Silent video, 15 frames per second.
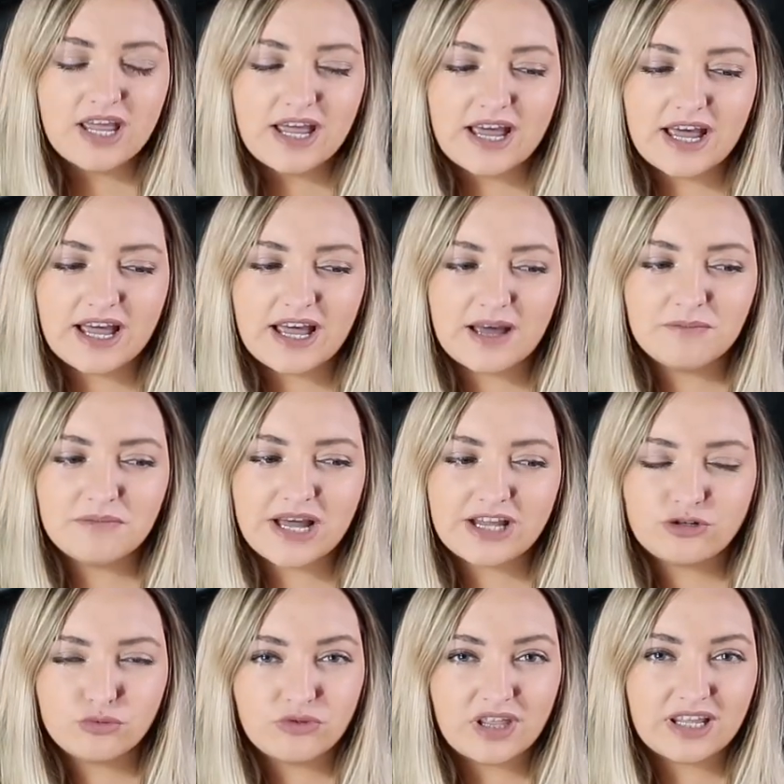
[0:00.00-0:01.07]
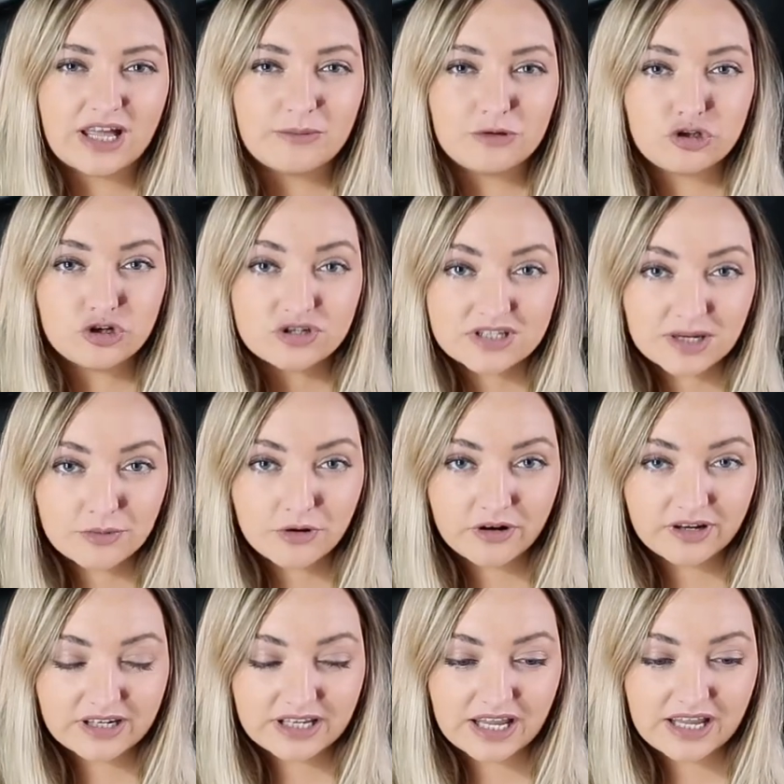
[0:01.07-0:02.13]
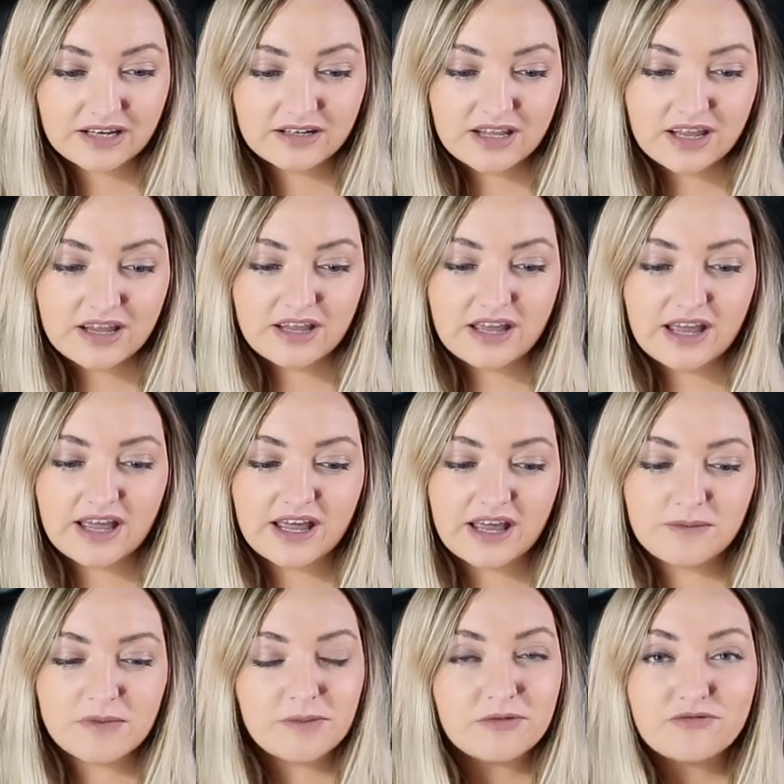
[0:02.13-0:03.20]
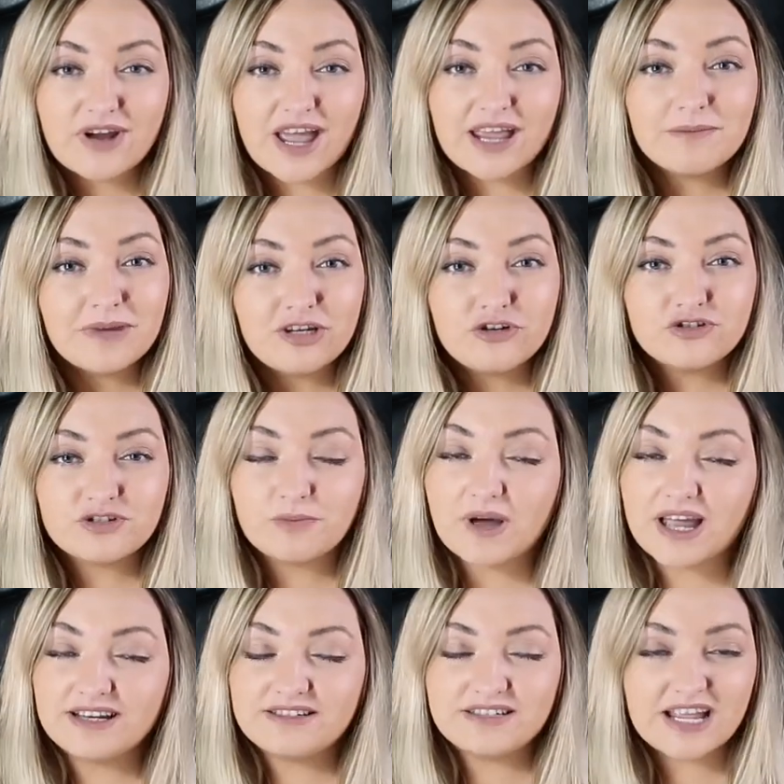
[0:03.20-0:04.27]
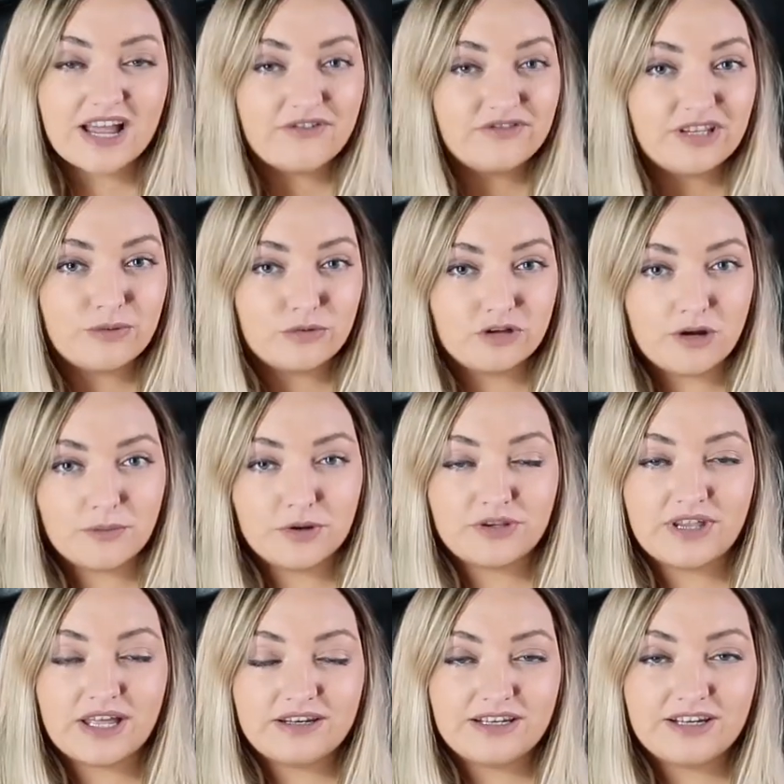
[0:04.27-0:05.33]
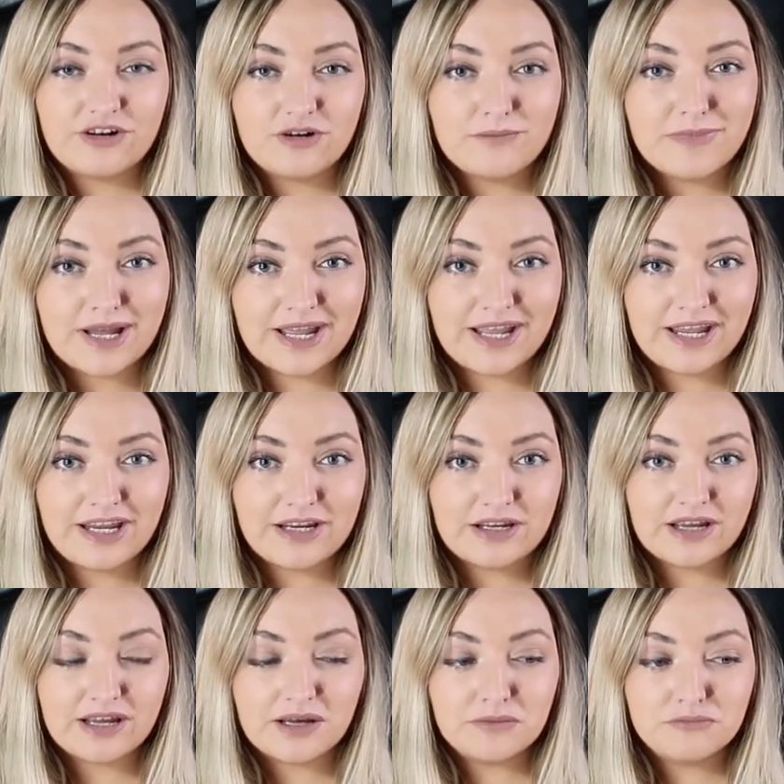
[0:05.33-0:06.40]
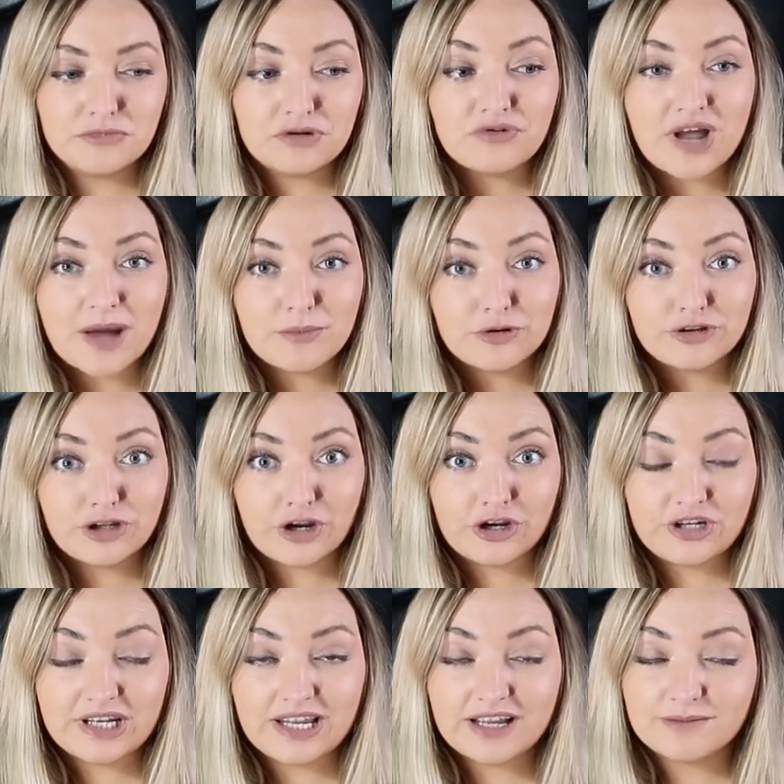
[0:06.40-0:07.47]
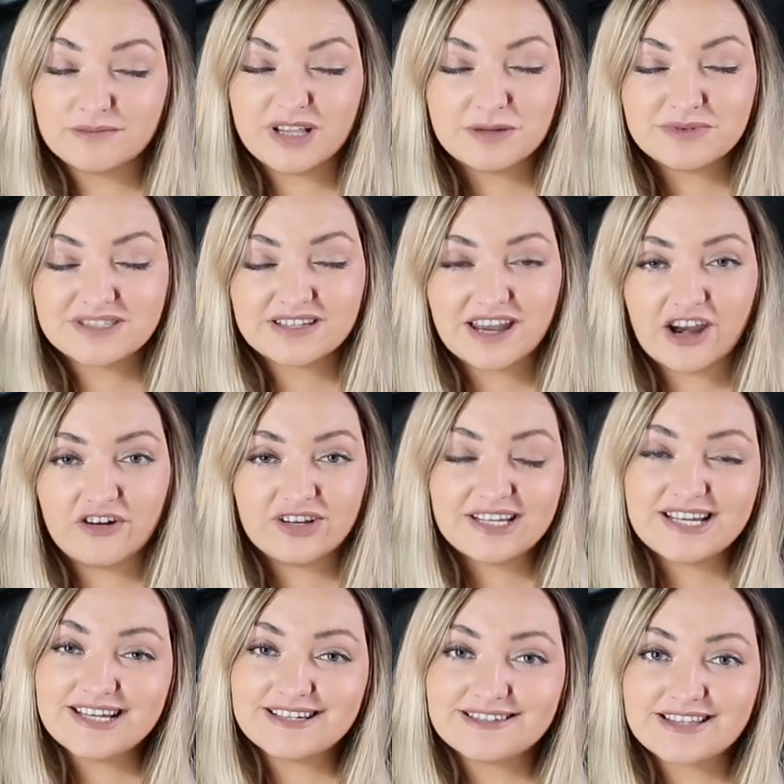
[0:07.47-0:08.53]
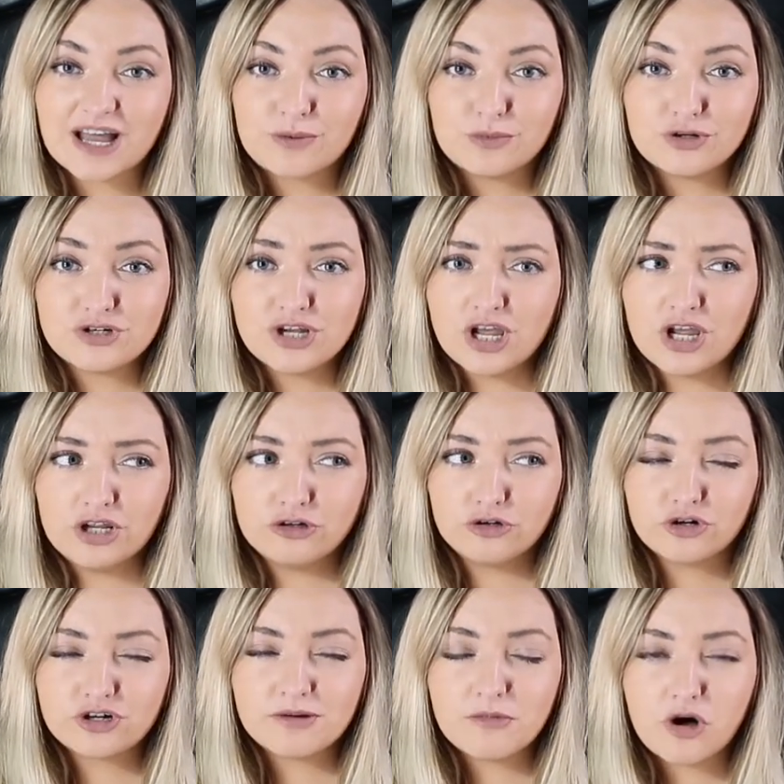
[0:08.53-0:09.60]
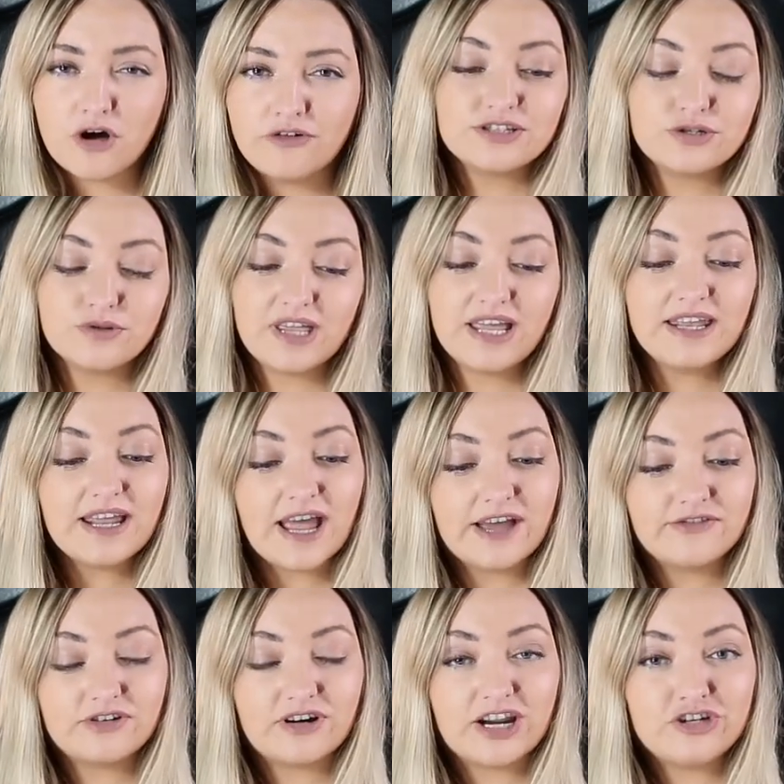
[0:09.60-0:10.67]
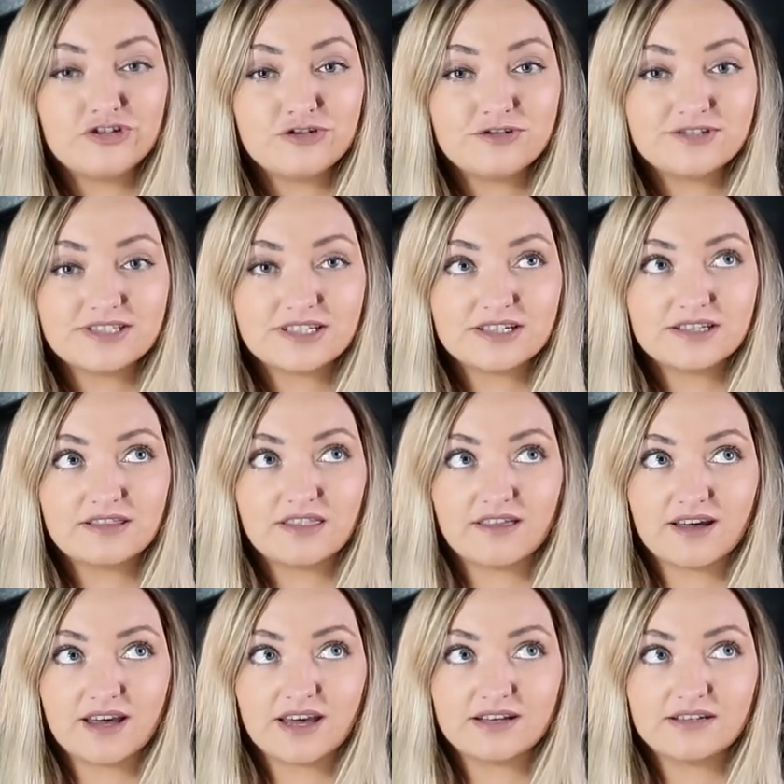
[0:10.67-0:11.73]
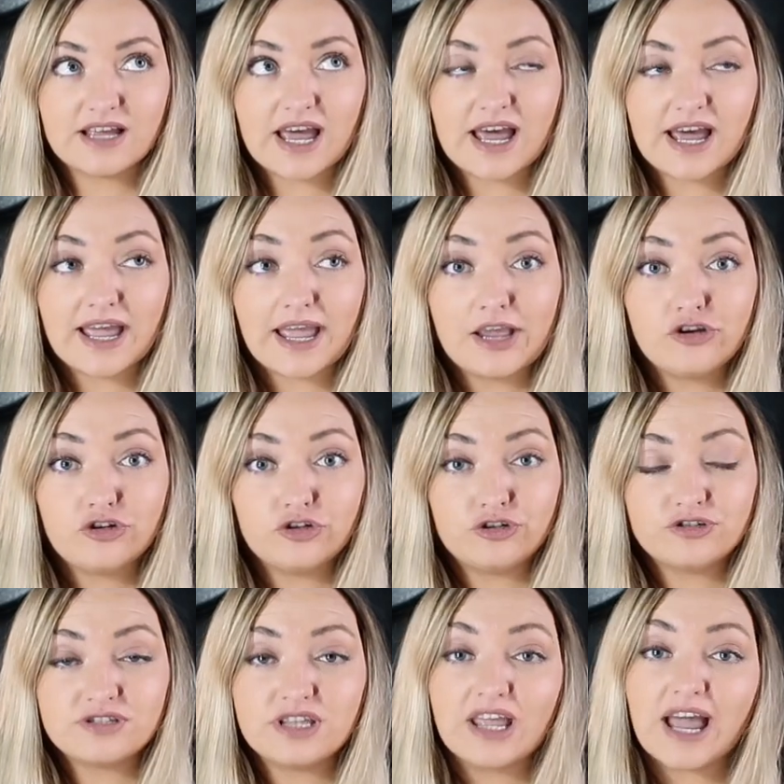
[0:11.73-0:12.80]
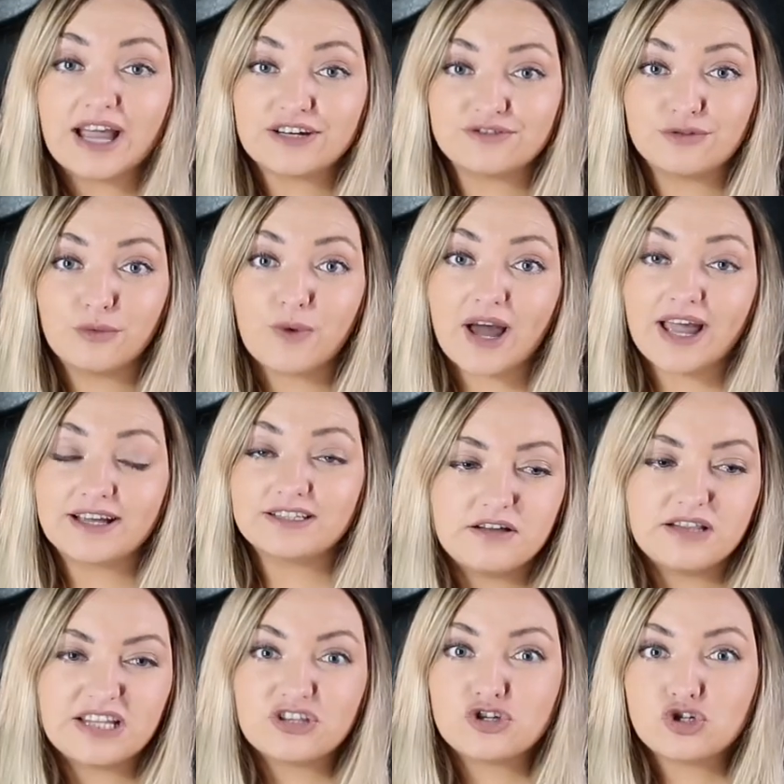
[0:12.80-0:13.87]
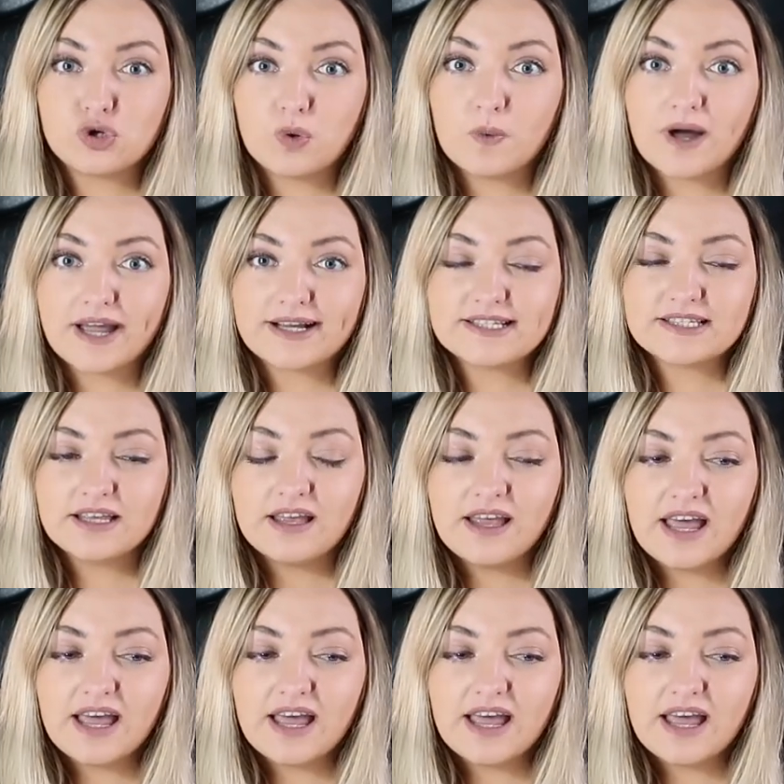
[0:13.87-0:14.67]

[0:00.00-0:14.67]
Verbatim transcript: Um, I don't think I'll be using that product again. Uh, maybe Ryan might use it, but I definitely will not put that near my um, wrap on the Audi. I'm a little bit scared in case that would not come off. So then after I used that, I used the actual wax, like the show wax.